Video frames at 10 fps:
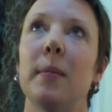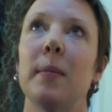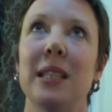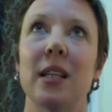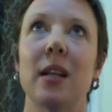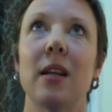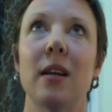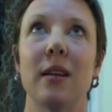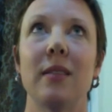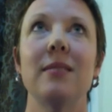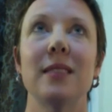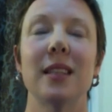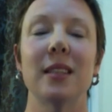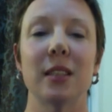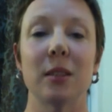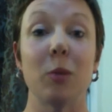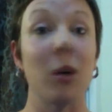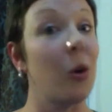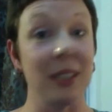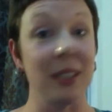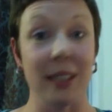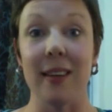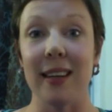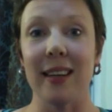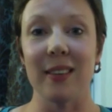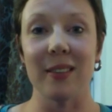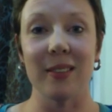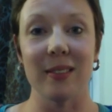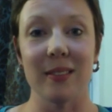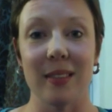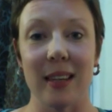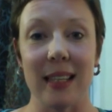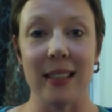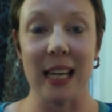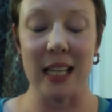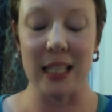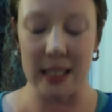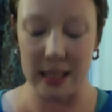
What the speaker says: to learn because we're always learning, right? And